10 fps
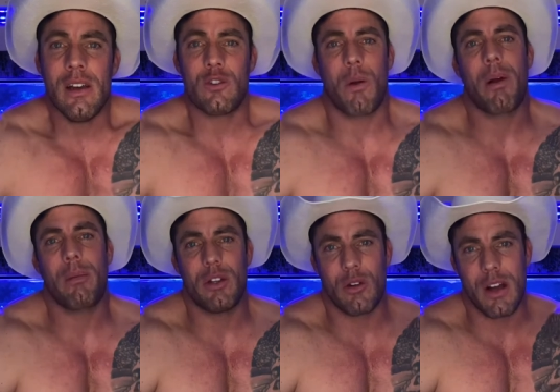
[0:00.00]
So I'll probably
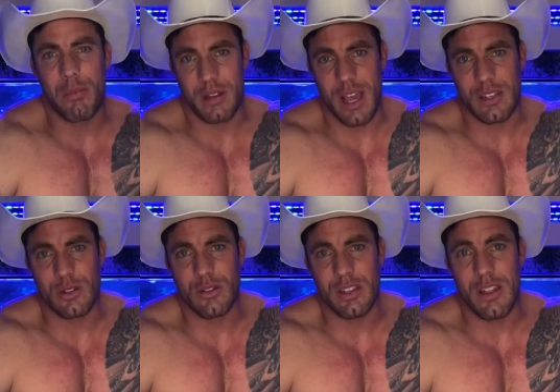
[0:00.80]
do a couple
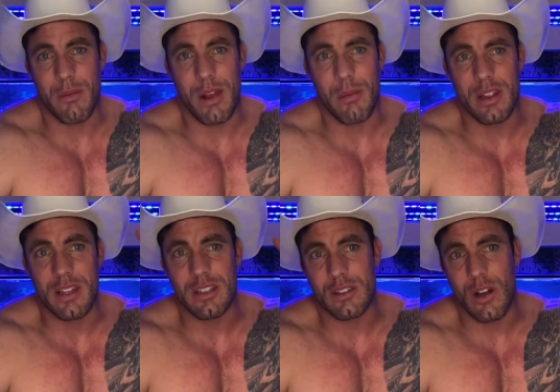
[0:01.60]
Kessils and then maybe
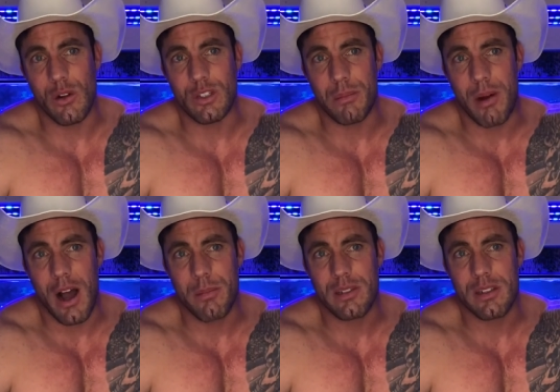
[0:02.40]
these OG
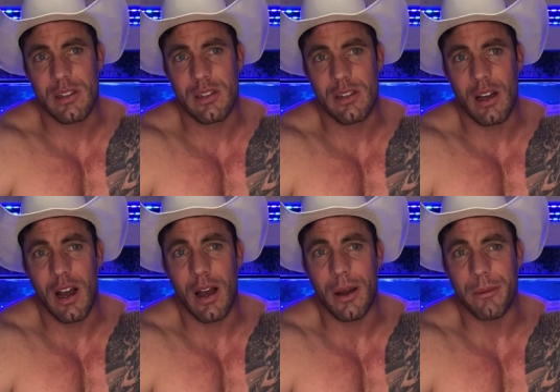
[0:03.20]
Pops
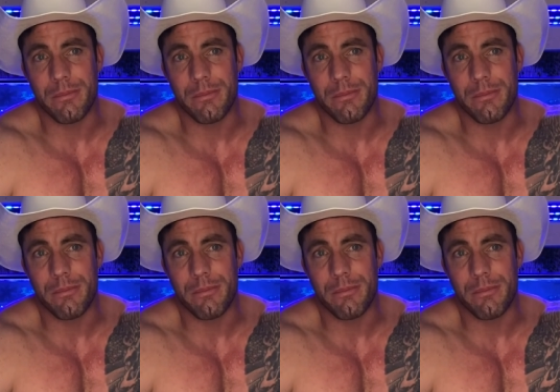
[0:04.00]
um,